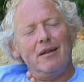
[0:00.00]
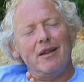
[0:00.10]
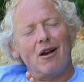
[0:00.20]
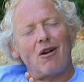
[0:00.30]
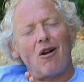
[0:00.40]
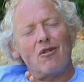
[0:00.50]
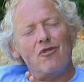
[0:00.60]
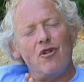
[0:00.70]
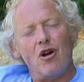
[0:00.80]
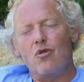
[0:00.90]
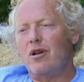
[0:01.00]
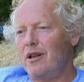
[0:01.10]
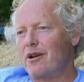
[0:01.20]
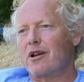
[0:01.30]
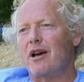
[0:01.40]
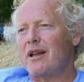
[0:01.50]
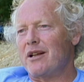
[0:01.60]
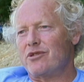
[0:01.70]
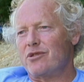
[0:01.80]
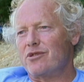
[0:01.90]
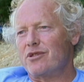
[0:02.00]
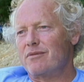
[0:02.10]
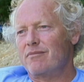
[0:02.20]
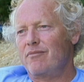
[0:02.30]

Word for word: there are no clear-cut answers.